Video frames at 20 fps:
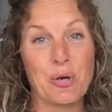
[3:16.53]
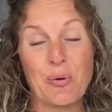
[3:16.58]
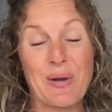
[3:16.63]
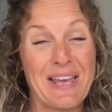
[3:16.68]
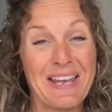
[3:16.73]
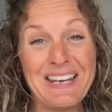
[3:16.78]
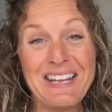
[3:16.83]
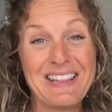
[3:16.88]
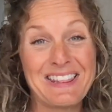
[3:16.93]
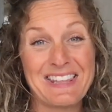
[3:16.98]

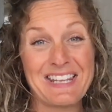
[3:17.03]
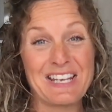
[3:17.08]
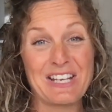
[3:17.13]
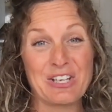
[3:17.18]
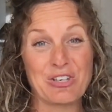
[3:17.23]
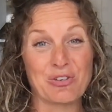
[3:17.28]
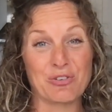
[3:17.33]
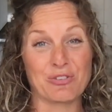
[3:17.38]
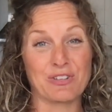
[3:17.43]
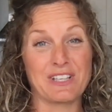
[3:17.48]
anything
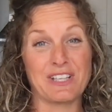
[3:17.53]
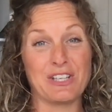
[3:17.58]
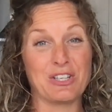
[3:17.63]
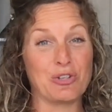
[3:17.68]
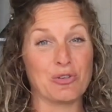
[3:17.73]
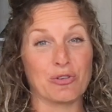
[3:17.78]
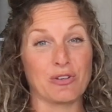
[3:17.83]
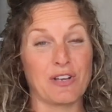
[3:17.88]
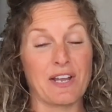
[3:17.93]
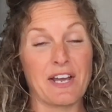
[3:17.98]
in
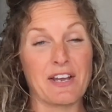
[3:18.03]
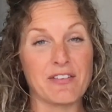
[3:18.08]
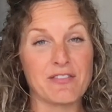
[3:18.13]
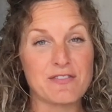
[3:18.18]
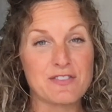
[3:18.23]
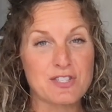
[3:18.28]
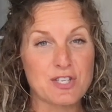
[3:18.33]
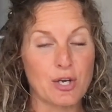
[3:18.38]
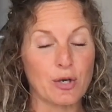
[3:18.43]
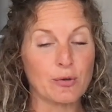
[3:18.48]
your life.
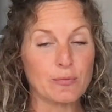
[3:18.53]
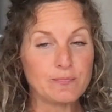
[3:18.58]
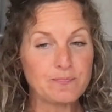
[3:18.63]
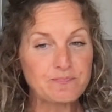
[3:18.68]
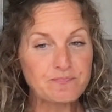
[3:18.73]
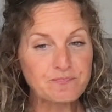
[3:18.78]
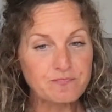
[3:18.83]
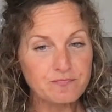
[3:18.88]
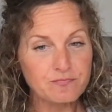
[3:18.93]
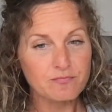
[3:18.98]
So
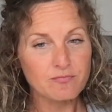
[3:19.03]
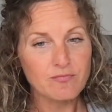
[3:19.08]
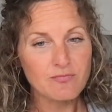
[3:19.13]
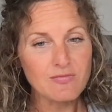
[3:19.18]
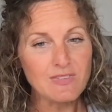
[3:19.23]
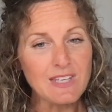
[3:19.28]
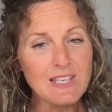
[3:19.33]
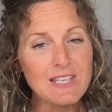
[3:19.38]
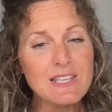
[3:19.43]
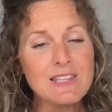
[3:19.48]

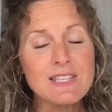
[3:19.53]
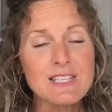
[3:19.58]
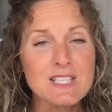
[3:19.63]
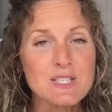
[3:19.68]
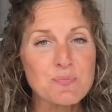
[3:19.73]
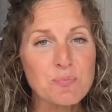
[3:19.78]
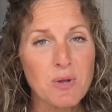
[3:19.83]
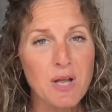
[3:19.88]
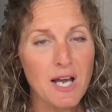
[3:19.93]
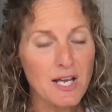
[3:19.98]
in this
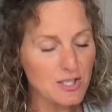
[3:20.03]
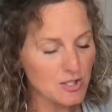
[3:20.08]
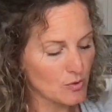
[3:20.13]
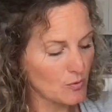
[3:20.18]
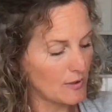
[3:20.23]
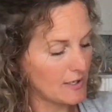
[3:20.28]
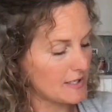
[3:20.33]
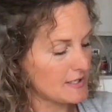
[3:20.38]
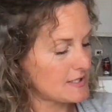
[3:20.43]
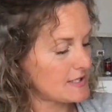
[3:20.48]
plot
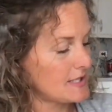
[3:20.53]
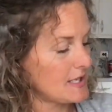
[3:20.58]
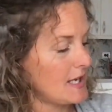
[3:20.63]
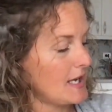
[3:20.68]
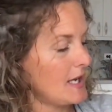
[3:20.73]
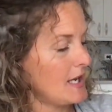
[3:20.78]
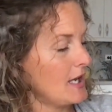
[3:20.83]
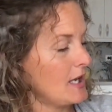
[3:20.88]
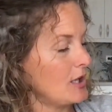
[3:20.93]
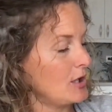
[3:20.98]
twist,
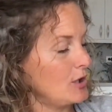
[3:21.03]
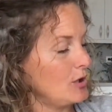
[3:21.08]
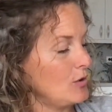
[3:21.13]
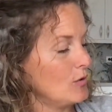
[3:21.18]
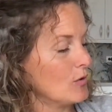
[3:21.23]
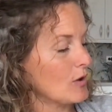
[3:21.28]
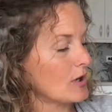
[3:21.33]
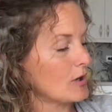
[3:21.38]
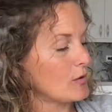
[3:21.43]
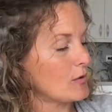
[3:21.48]
you
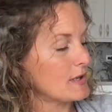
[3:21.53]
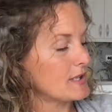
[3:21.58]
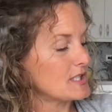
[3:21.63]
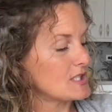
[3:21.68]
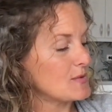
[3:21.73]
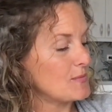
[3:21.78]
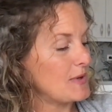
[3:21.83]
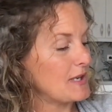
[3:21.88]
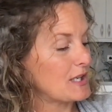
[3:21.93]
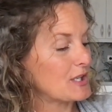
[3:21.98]
are going to
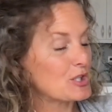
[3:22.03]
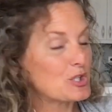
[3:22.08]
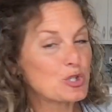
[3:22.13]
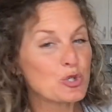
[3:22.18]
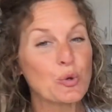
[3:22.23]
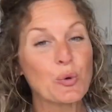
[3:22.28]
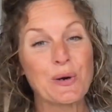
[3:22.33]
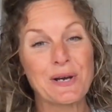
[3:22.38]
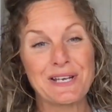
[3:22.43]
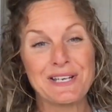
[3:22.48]
make a
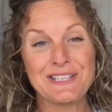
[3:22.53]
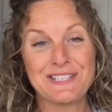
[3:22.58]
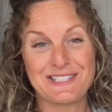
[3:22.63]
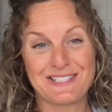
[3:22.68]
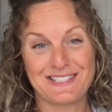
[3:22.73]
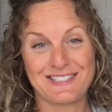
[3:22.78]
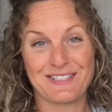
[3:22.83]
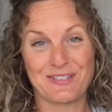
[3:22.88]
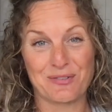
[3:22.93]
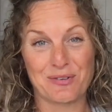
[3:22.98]

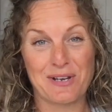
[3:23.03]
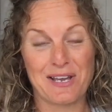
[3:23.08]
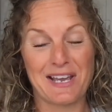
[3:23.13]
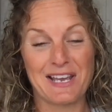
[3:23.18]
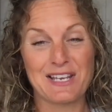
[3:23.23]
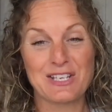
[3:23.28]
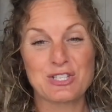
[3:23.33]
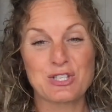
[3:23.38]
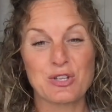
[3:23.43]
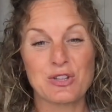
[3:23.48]
choice,
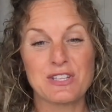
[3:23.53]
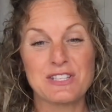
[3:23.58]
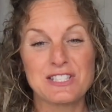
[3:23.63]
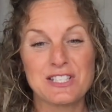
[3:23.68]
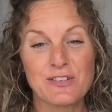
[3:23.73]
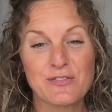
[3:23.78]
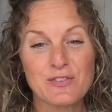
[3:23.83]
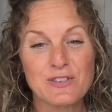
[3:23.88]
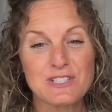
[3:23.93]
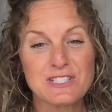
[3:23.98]
okay? So the
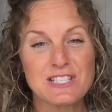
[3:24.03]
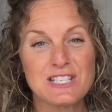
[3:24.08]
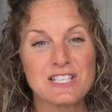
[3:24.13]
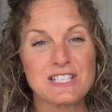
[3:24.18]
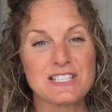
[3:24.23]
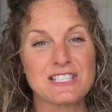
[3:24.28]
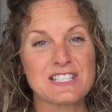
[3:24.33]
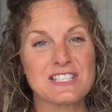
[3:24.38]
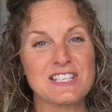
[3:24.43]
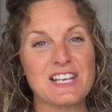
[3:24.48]
difference
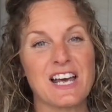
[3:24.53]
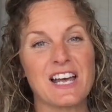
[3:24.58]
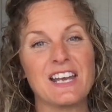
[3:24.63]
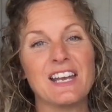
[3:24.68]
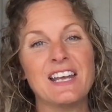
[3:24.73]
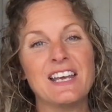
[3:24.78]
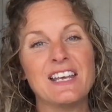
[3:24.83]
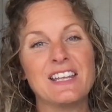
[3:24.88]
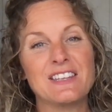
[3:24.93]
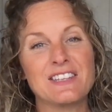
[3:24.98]
is it's not
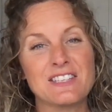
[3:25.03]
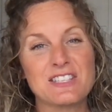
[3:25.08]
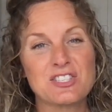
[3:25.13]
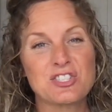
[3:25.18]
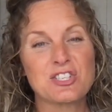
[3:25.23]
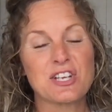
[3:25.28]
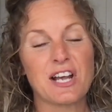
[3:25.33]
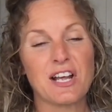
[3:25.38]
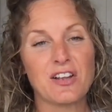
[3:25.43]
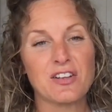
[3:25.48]
this
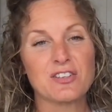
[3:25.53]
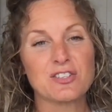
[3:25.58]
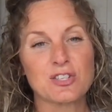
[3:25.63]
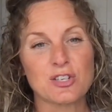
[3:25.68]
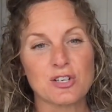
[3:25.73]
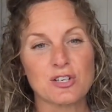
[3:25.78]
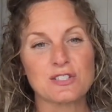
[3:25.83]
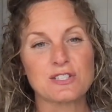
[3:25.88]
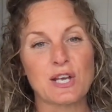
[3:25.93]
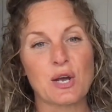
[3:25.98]
challenge
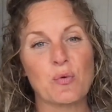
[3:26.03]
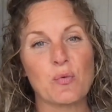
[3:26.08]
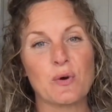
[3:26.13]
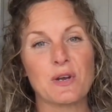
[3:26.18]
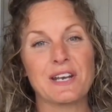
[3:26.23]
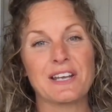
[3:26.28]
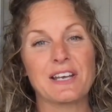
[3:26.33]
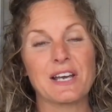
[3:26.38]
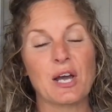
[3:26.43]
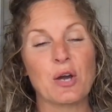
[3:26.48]
hurts, I want
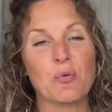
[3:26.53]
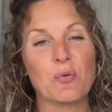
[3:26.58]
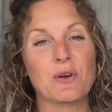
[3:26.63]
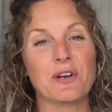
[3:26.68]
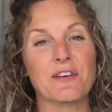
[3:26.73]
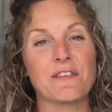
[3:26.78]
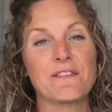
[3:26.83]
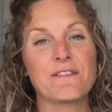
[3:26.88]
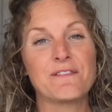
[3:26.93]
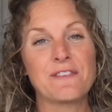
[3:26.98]

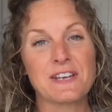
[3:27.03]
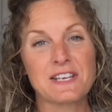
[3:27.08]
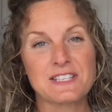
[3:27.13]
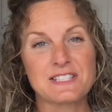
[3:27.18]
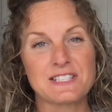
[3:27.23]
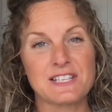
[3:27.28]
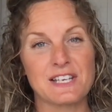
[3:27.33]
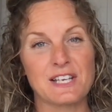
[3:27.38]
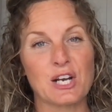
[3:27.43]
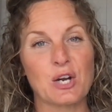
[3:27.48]
to fix
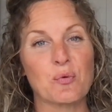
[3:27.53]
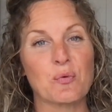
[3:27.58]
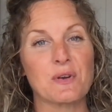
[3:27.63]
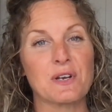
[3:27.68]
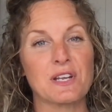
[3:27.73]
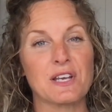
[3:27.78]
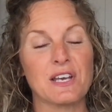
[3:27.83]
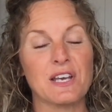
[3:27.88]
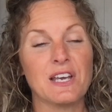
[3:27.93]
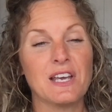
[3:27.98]
it. I want
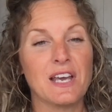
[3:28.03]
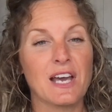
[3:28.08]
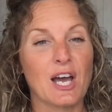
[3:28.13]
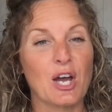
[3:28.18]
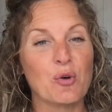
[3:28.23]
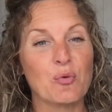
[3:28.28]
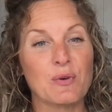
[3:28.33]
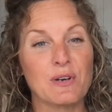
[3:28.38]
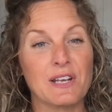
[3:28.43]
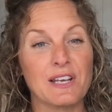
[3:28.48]

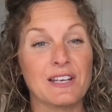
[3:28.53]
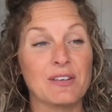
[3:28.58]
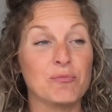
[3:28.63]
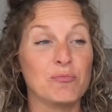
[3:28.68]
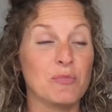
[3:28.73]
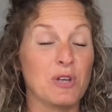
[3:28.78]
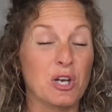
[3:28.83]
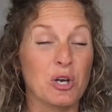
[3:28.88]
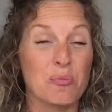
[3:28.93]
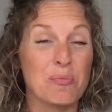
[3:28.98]
to
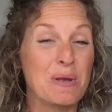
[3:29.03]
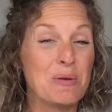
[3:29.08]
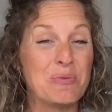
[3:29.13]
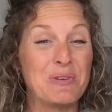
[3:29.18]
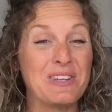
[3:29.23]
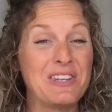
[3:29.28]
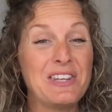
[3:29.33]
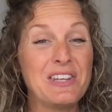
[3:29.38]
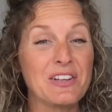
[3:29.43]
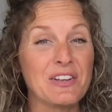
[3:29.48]
maybe
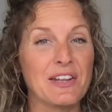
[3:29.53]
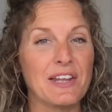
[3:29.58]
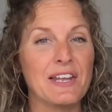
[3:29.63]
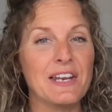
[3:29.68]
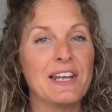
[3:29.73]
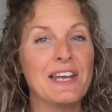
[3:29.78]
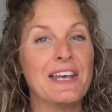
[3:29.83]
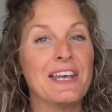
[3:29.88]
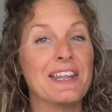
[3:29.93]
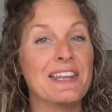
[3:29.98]
heal it.
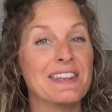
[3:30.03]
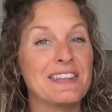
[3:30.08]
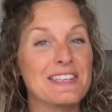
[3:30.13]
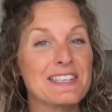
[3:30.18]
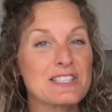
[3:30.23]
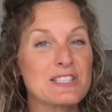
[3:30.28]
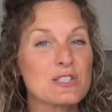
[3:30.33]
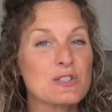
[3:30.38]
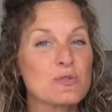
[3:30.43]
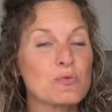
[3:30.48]

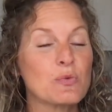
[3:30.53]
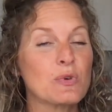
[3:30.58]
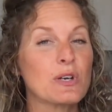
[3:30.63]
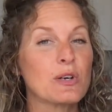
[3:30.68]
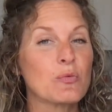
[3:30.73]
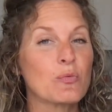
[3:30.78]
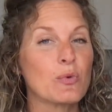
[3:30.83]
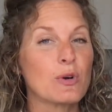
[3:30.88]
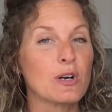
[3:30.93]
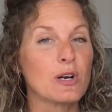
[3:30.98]
This is
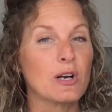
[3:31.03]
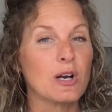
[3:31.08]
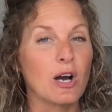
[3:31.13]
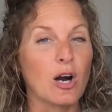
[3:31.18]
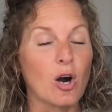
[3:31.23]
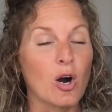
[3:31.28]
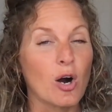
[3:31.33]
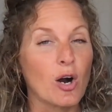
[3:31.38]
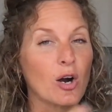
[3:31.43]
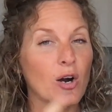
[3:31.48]
where
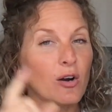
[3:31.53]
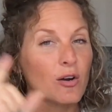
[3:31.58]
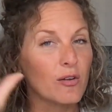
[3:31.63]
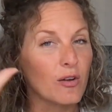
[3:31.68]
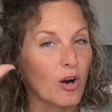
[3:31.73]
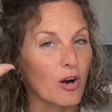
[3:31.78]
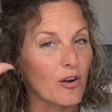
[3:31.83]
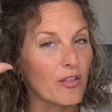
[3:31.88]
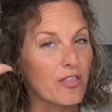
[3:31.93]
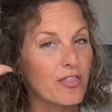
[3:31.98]

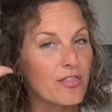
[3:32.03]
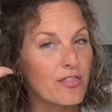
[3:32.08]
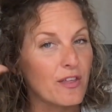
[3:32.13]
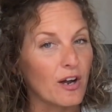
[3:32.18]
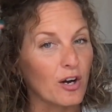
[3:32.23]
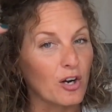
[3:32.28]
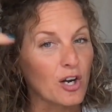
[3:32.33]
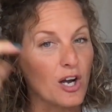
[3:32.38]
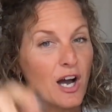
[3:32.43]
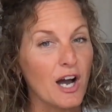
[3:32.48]

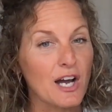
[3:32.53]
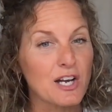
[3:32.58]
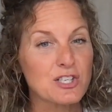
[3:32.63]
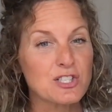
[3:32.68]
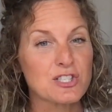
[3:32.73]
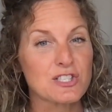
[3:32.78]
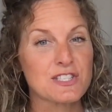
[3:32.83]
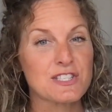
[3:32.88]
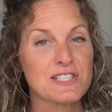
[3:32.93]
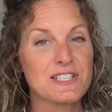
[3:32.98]
our
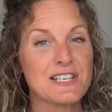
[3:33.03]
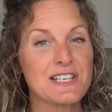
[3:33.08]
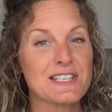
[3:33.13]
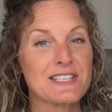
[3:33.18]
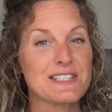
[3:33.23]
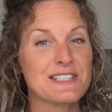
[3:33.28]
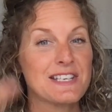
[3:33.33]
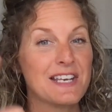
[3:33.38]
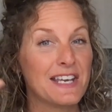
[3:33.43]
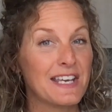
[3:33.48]

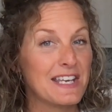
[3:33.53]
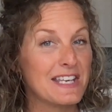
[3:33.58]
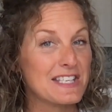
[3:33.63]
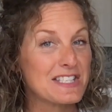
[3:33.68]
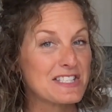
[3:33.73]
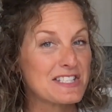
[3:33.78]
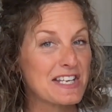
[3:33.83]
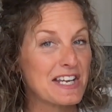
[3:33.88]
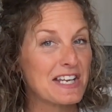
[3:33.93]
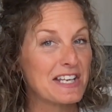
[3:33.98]
consciousness is
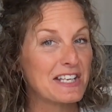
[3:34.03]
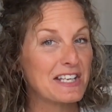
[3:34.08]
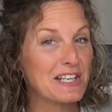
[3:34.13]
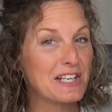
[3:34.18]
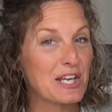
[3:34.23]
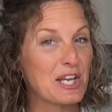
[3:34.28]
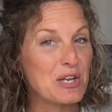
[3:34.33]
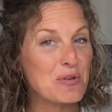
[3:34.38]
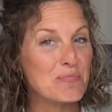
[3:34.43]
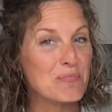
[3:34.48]
taking
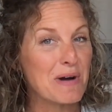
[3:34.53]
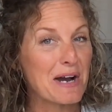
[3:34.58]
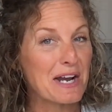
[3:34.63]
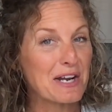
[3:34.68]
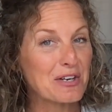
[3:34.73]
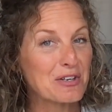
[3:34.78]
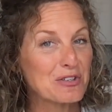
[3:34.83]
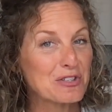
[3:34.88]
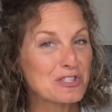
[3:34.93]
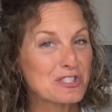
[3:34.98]
a
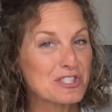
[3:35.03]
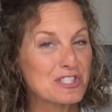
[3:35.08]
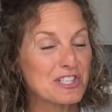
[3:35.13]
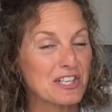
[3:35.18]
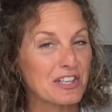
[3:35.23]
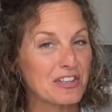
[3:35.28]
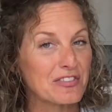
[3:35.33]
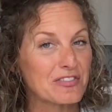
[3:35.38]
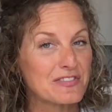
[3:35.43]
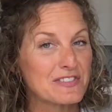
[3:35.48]
minor
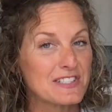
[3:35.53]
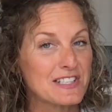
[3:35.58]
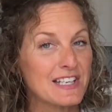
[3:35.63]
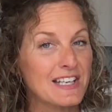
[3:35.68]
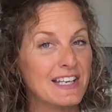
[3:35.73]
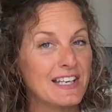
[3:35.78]
shift